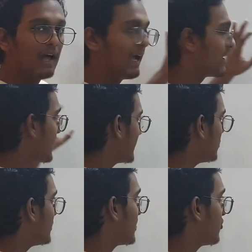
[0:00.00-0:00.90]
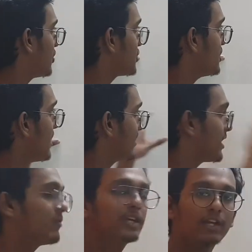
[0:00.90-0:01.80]
I'll write down the definition and
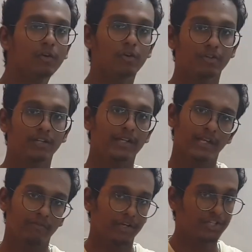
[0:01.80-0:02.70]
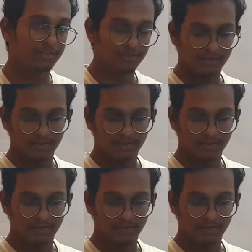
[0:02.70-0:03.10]
then we can go to the derivation.